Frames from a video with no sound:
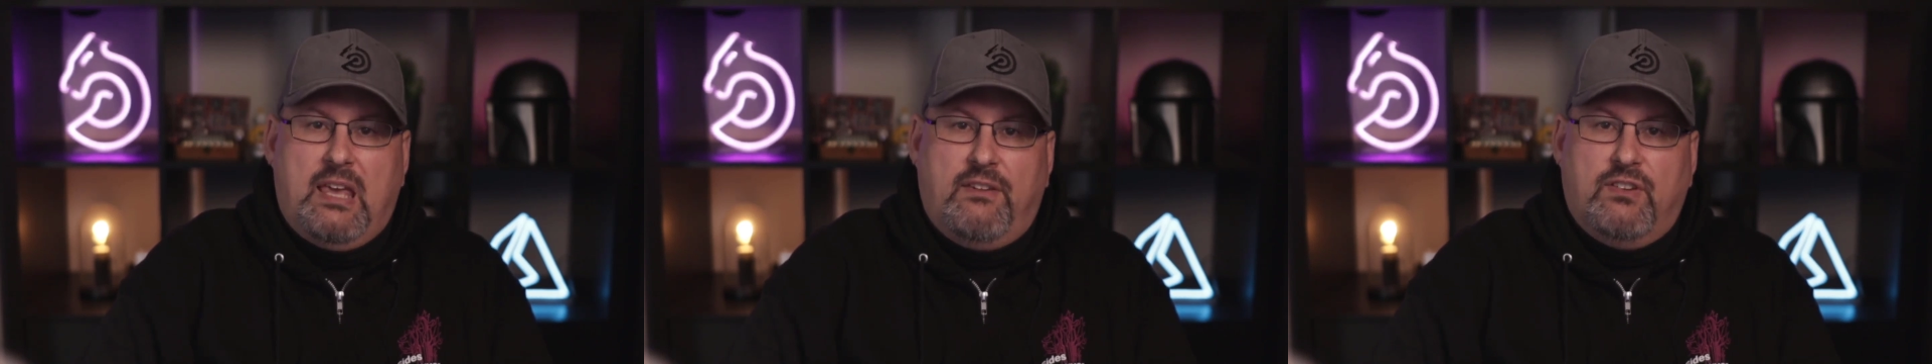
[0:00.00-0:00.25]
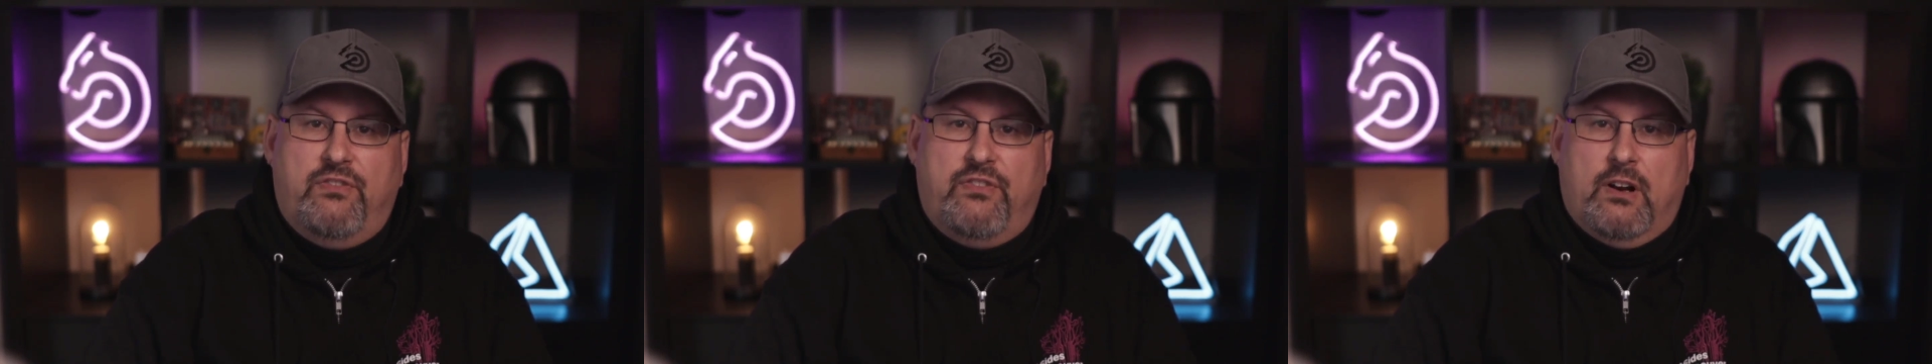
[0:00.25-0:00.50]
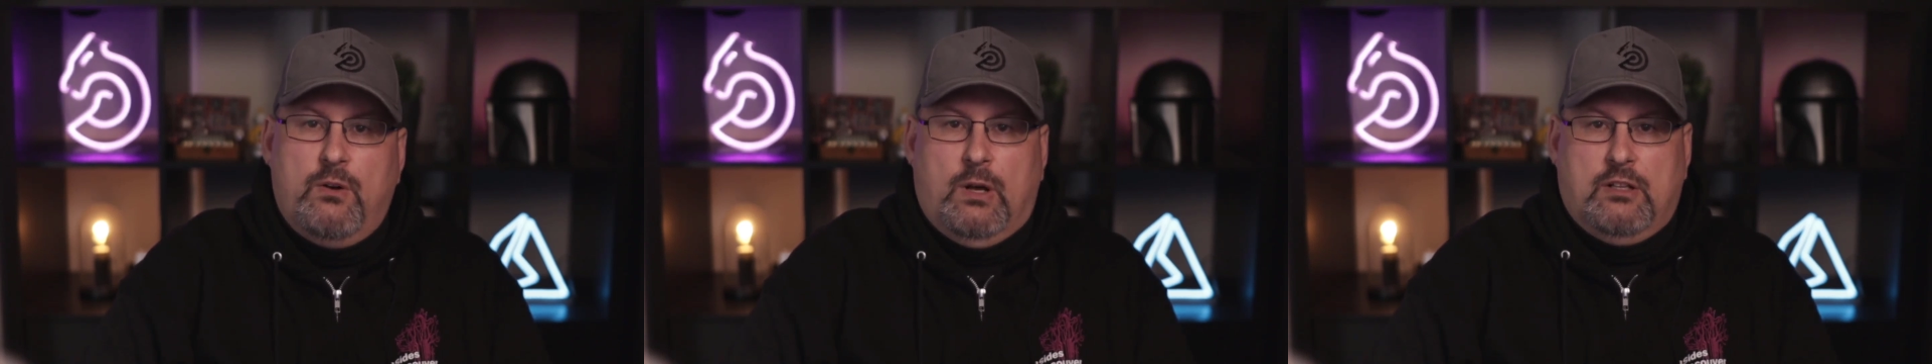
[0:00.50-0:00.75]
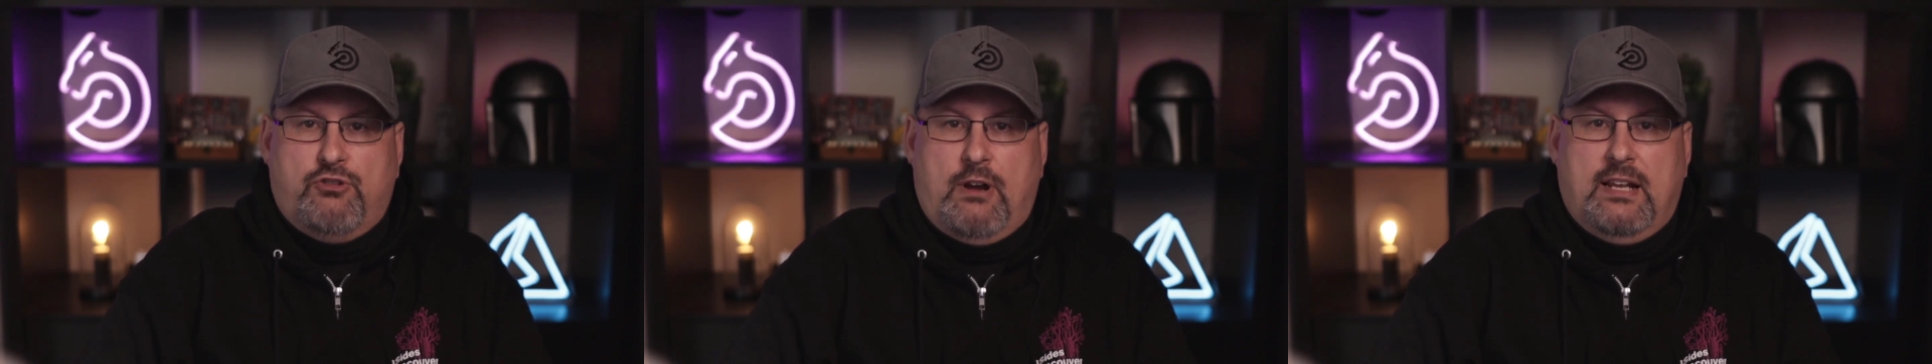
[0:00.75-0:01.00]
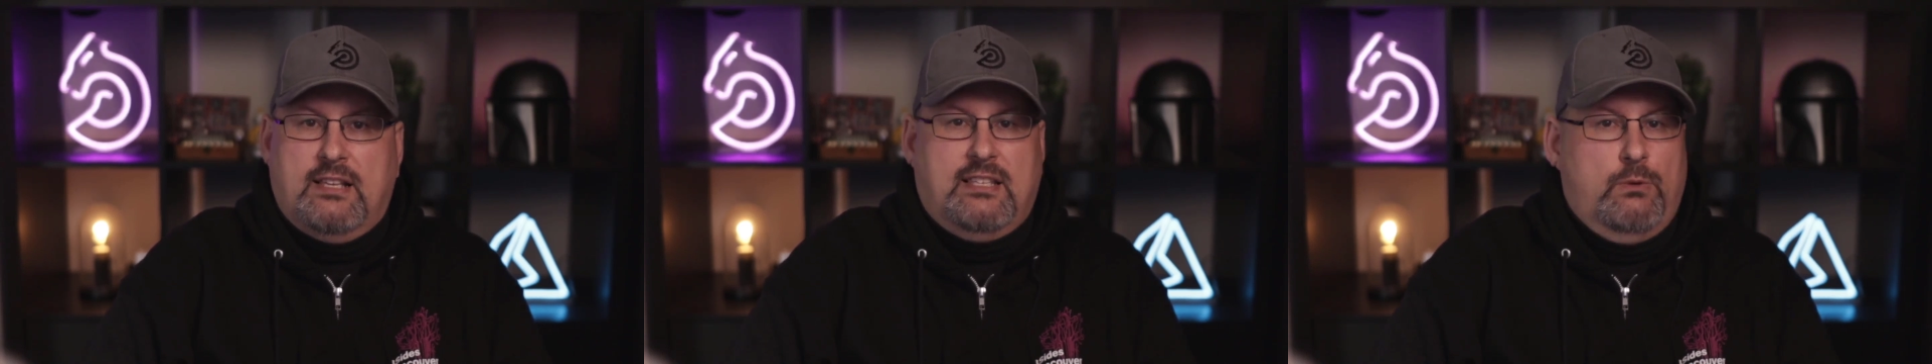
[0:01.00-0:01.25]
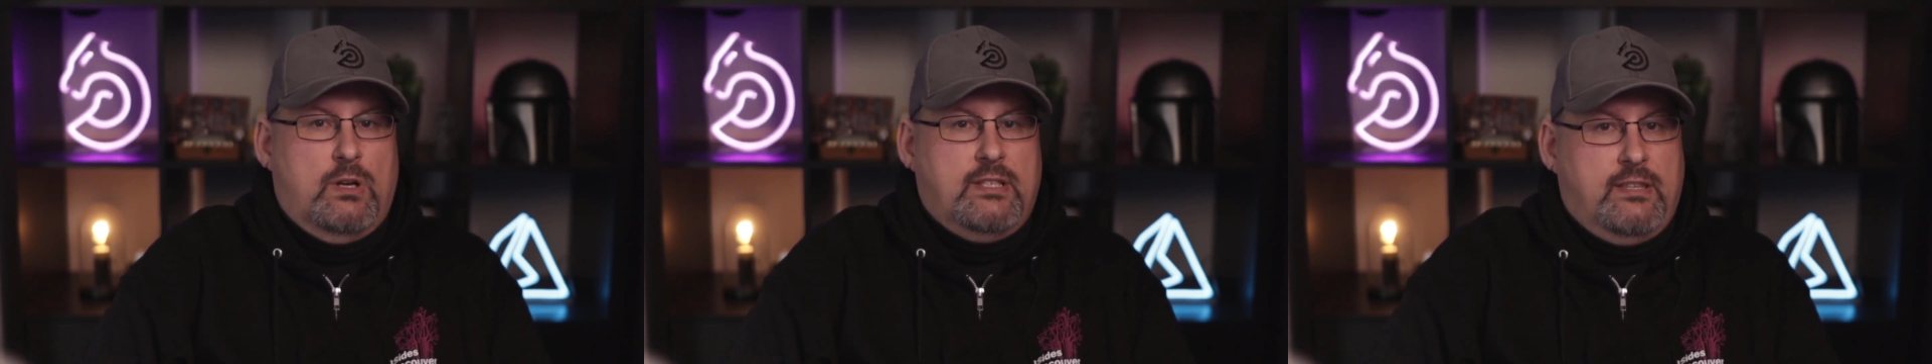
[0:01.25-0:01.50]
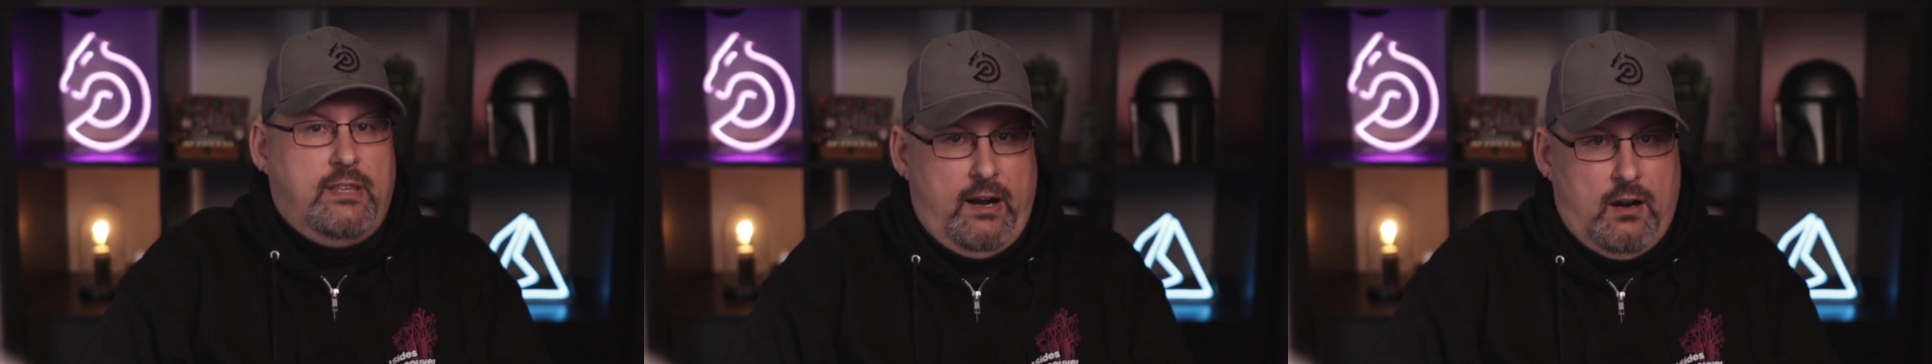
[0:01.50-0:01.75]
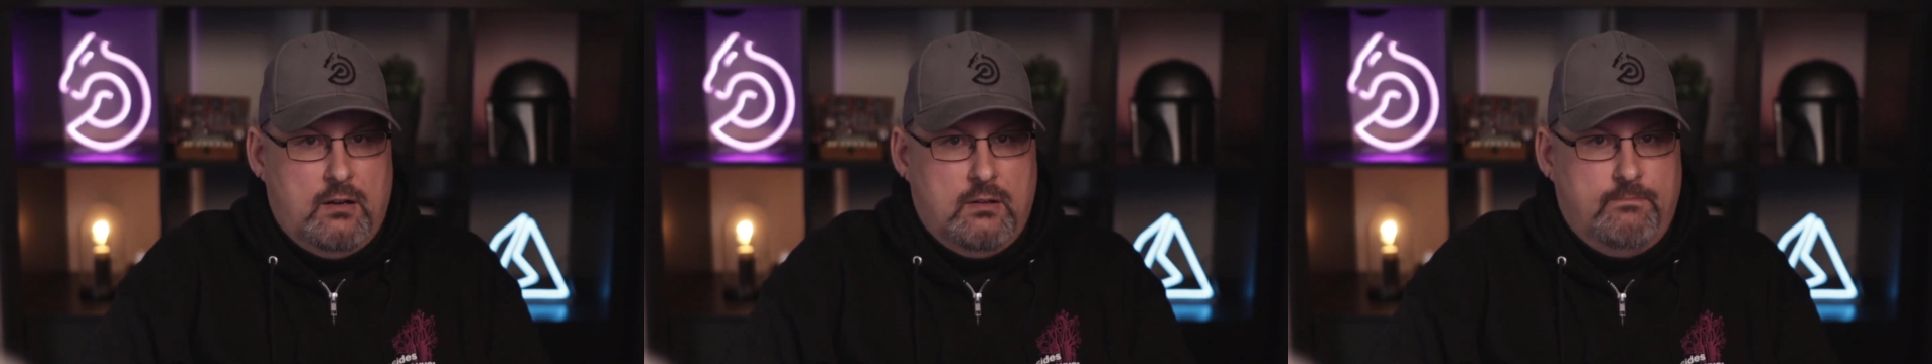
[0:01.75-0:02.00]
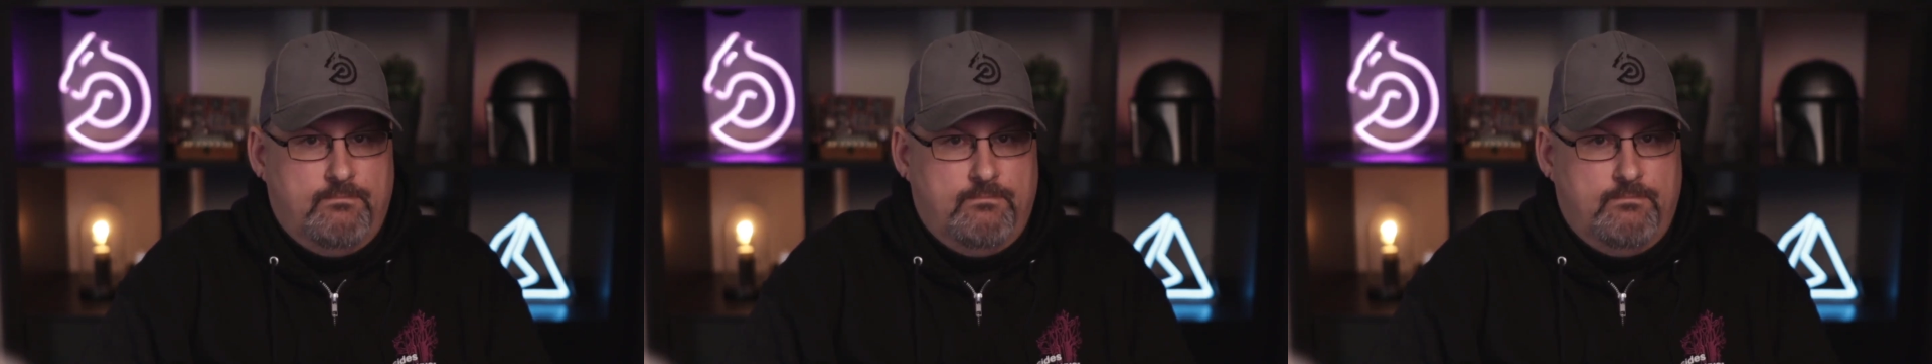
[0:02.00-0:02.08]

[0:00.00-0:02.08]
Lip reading: even very well try to see what's there.